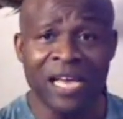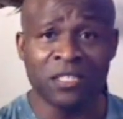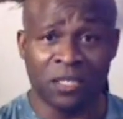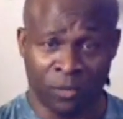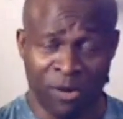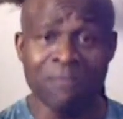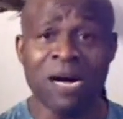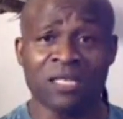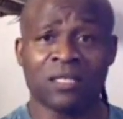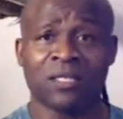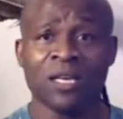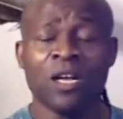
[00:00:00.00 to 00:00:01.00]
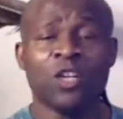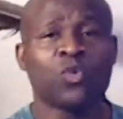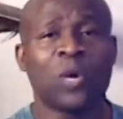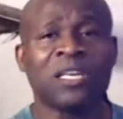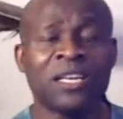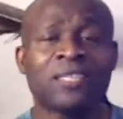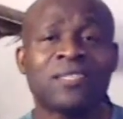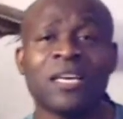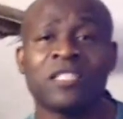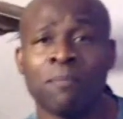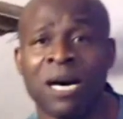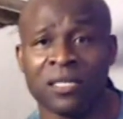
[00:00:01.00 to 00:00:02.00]
3 months to at least 6
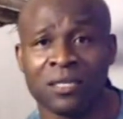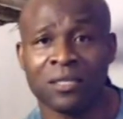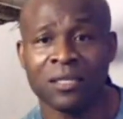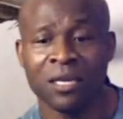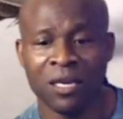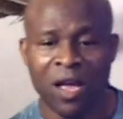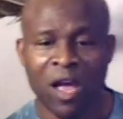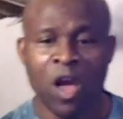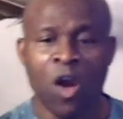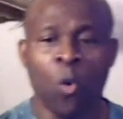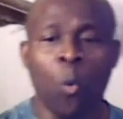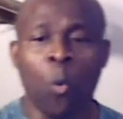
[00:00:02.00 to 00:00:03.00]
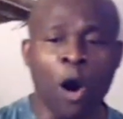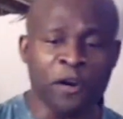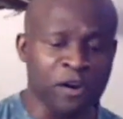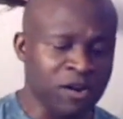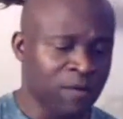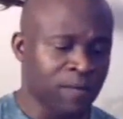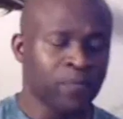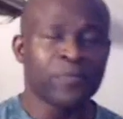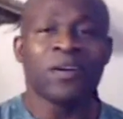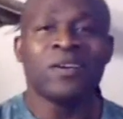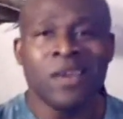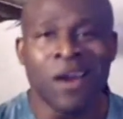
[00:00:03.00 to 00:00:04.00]
months. Water,
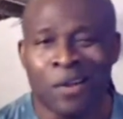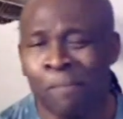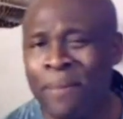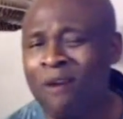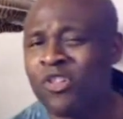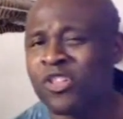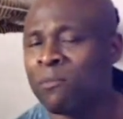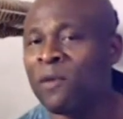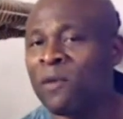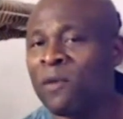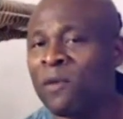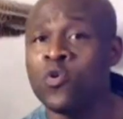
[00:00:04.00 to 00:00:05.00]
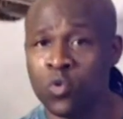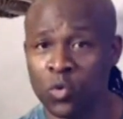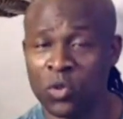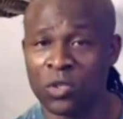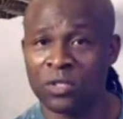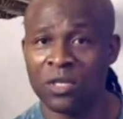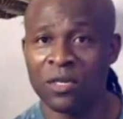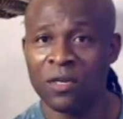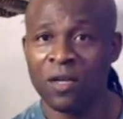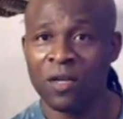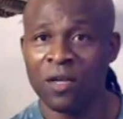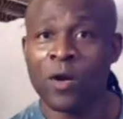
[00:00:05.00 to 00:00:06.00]
non-perishable foods,
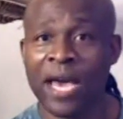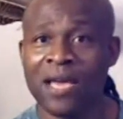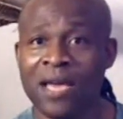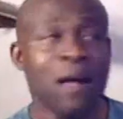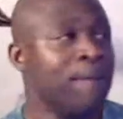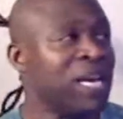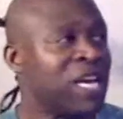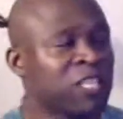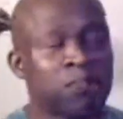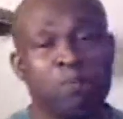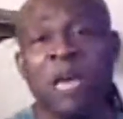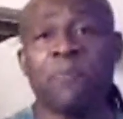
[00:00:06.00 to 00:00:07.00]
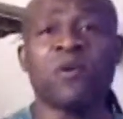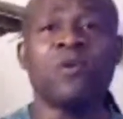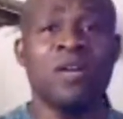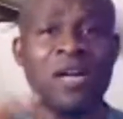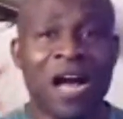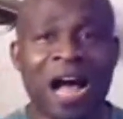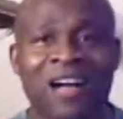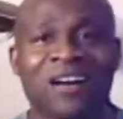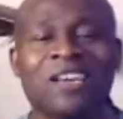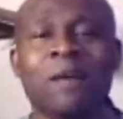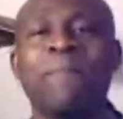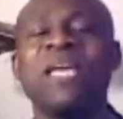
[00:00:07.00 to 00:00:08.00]
okay? Because people are
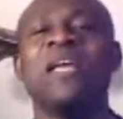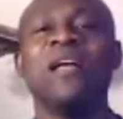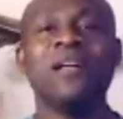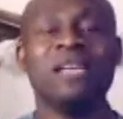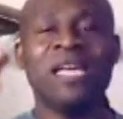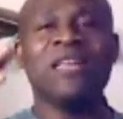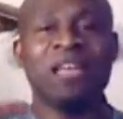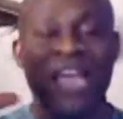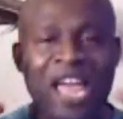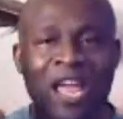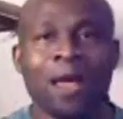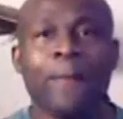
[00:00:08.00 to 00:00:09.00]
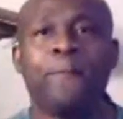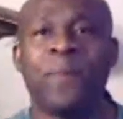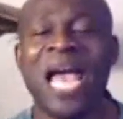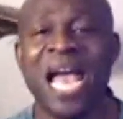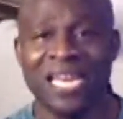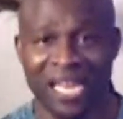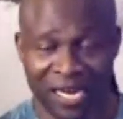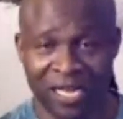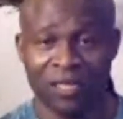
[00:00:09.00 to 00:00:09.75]
going to be in a panic,